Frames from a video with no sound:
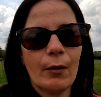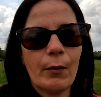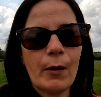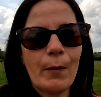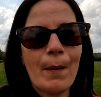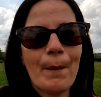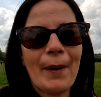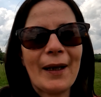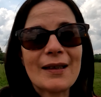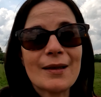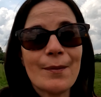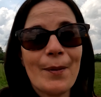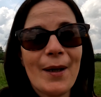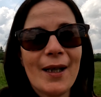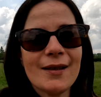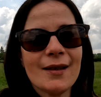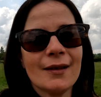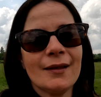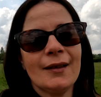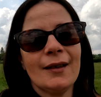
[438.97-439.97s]
We went back to
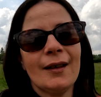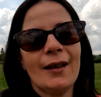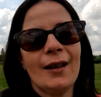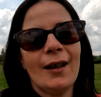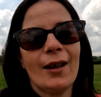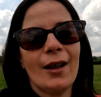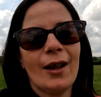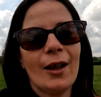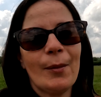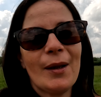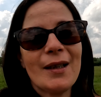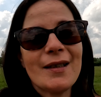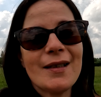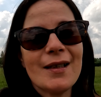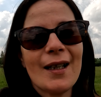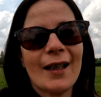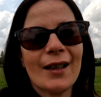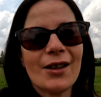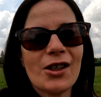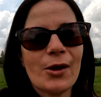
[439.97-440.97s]
bed and
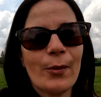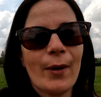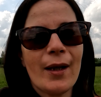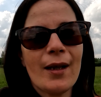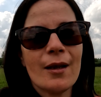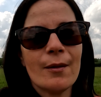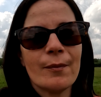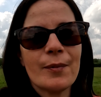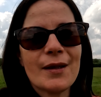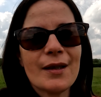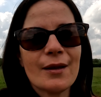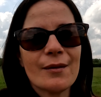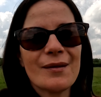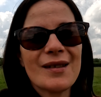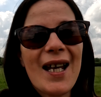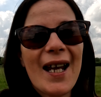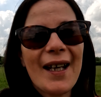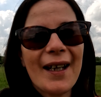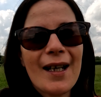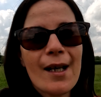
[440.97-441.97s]
didn't actually wake up until
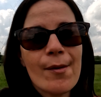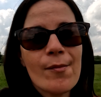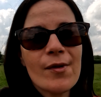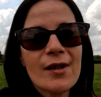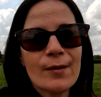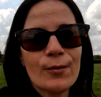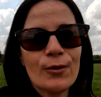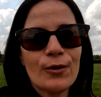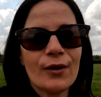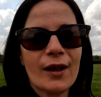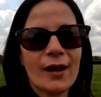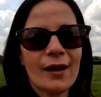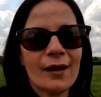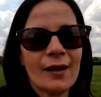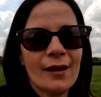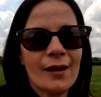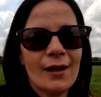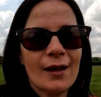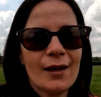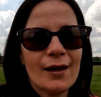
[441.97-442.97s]
10 AM this morning.
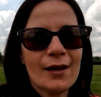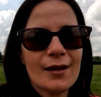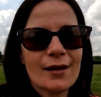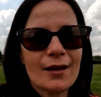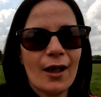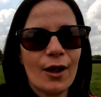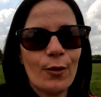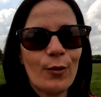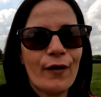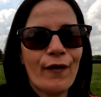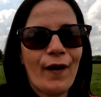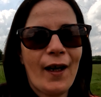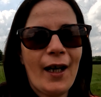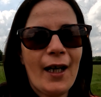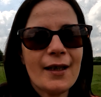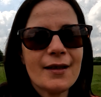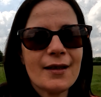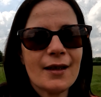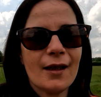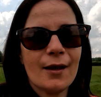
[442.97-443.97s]
So we've
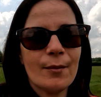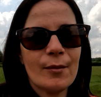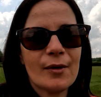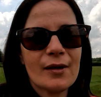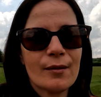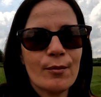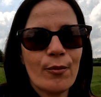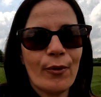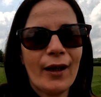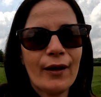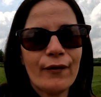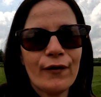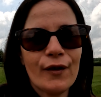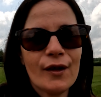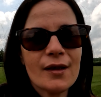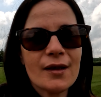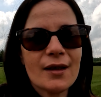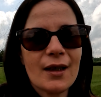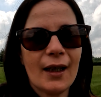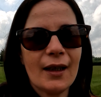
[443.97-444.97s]
had some
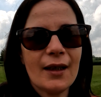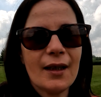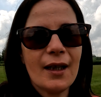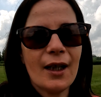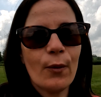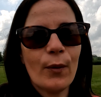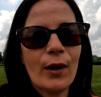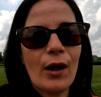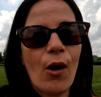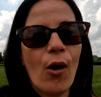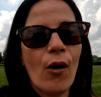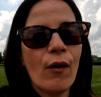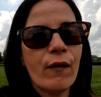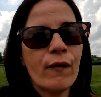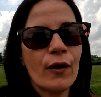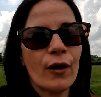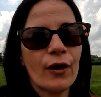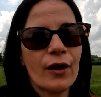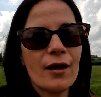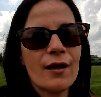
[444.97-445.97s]
breakfast and now we're
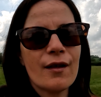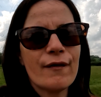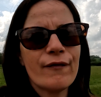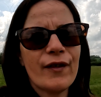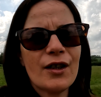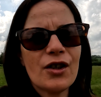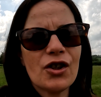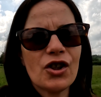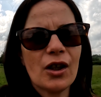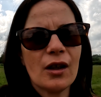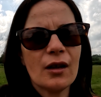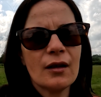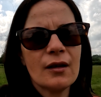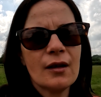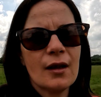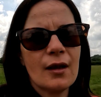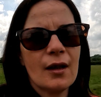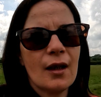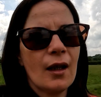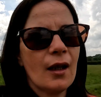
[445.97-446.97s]
off on an adventure,
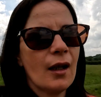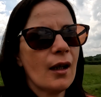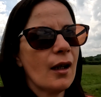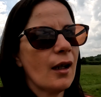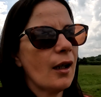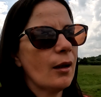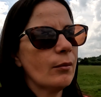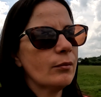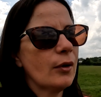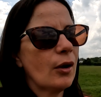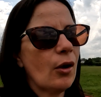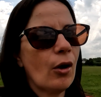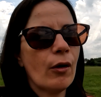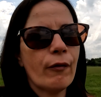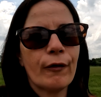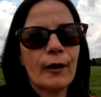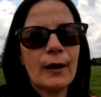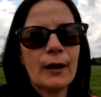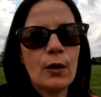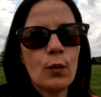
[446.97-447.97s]

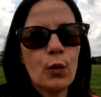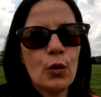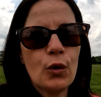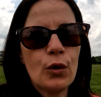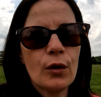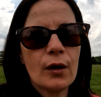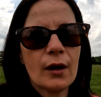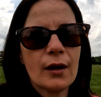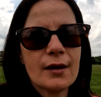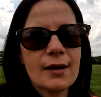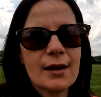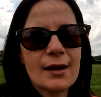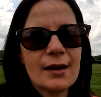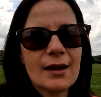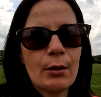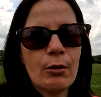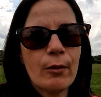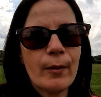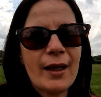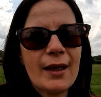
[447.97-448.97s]
off for a little walk to
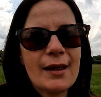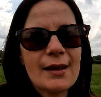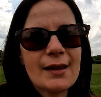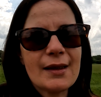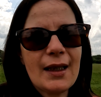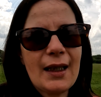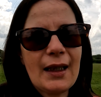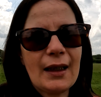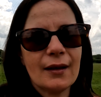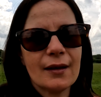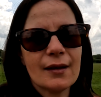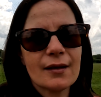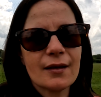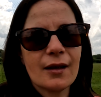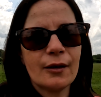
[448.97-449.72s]
see what we can see.